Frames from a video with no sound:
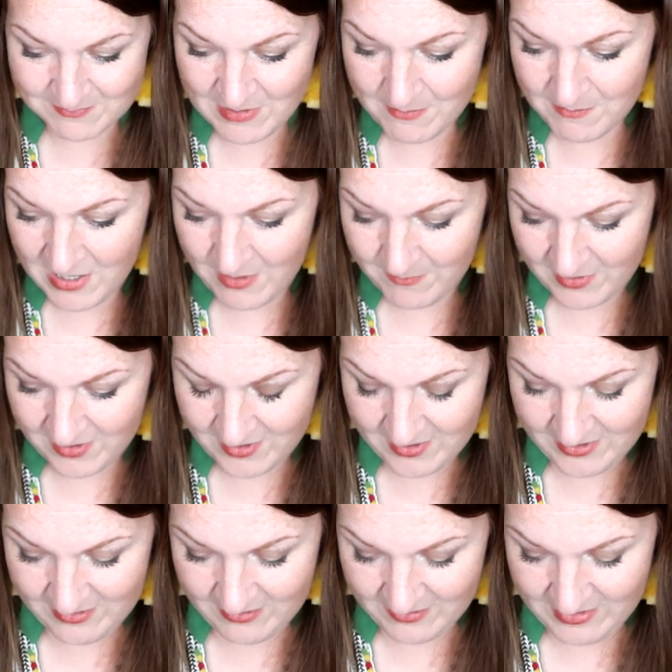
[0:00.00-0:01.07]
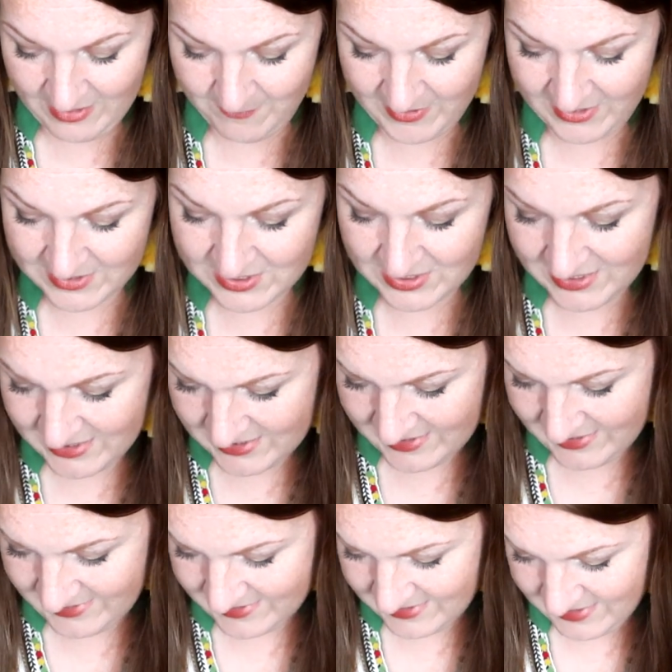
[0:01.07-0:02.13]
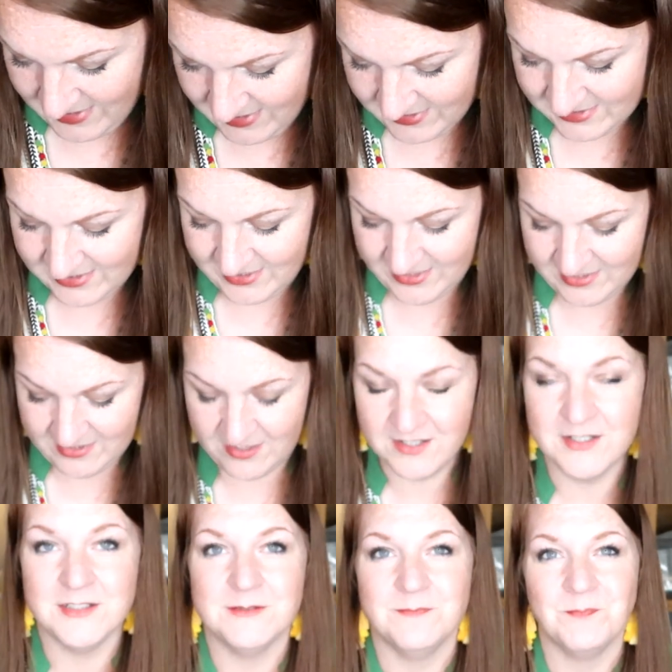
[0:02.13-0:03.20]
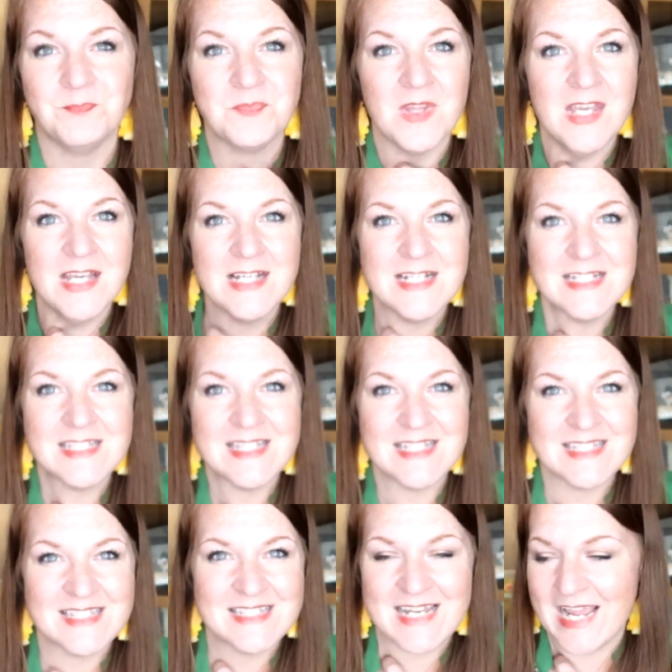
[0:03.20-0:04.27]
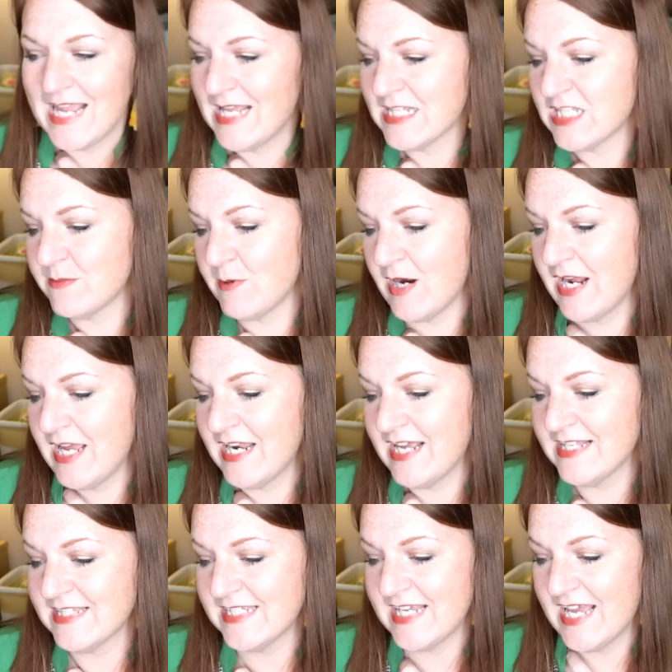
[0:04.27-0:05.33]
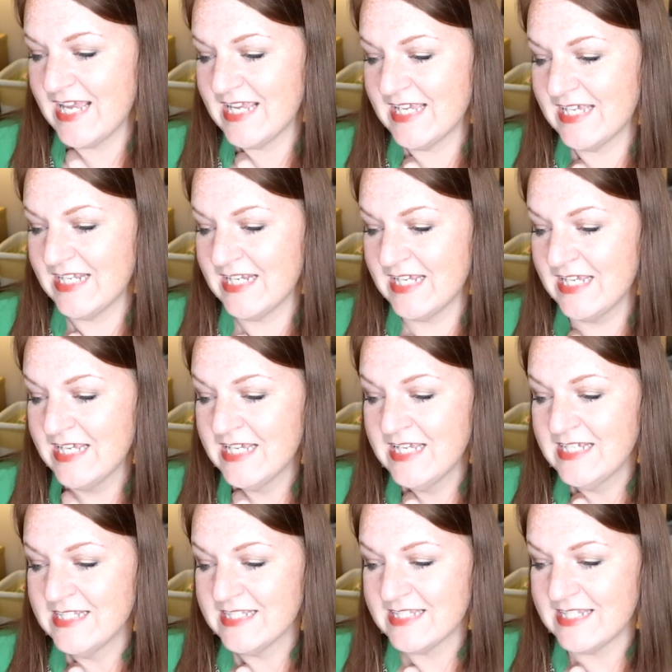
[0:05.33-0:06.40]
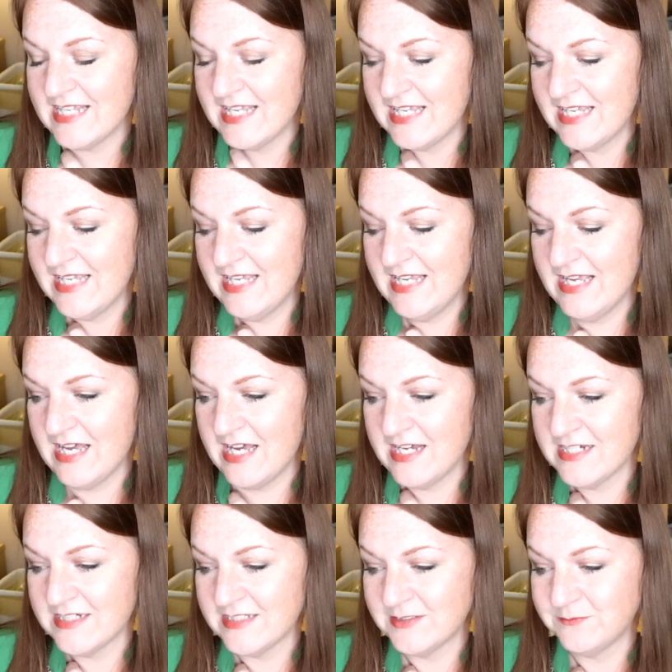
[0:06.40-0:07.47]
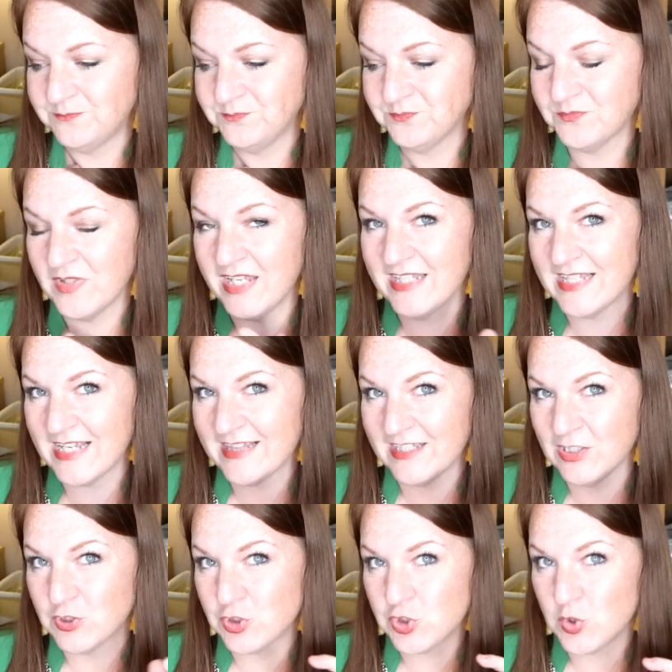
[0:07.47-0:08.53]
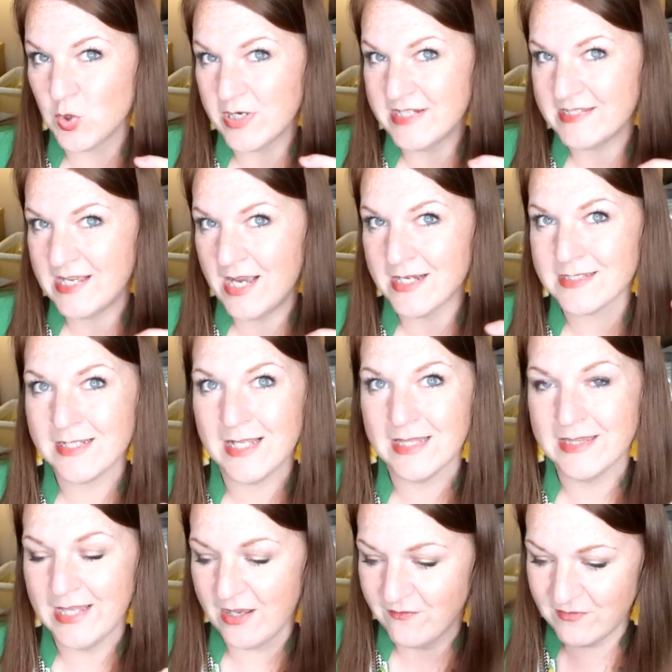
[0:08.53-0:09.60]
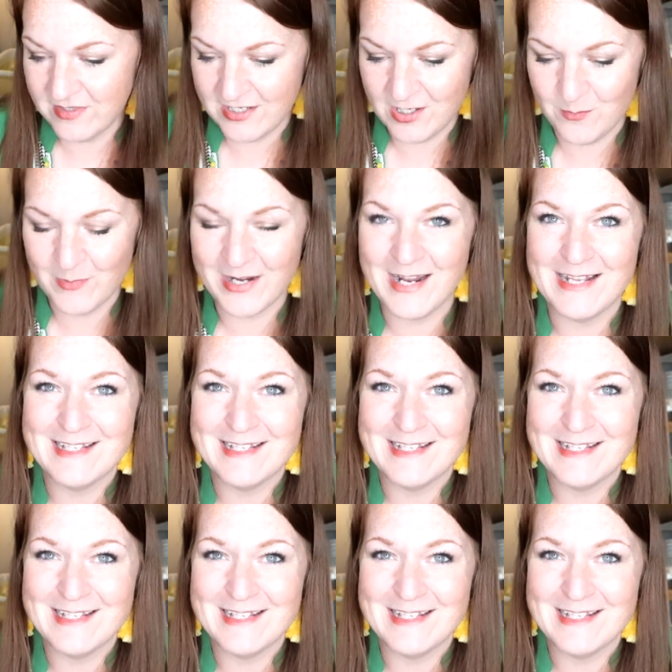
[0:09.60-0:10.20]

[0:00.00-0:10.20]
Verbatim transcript: My mama got me a ton of these socks and um, it's the Stance brand, S-T-A-N-C-E, um, in like the little shorty socks and I love them and